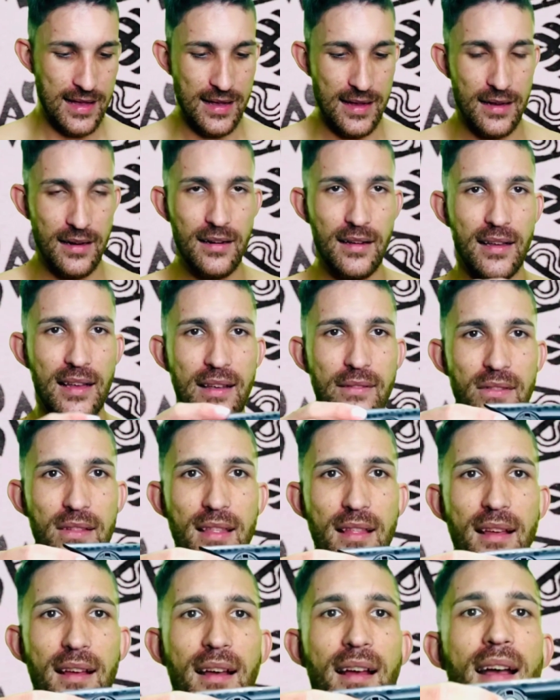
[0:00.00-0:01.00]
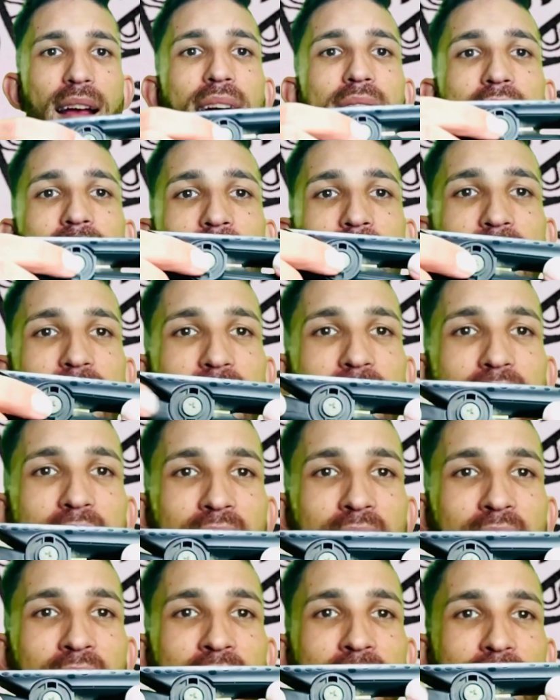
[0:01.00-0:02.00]
Look, even though
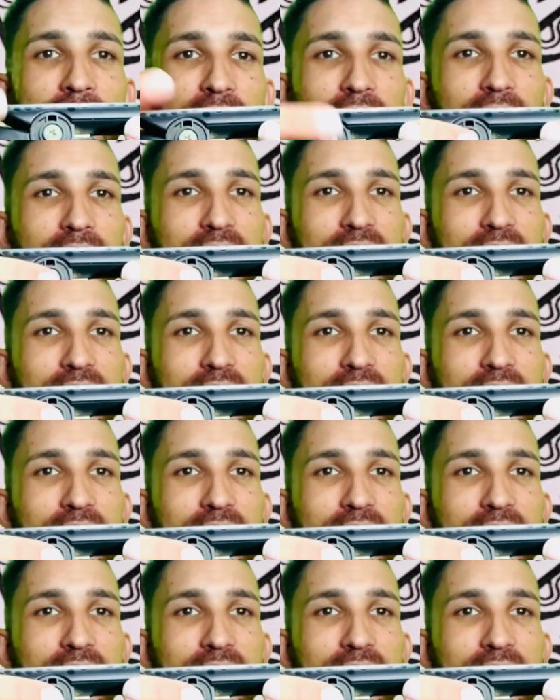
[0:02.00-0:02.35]
it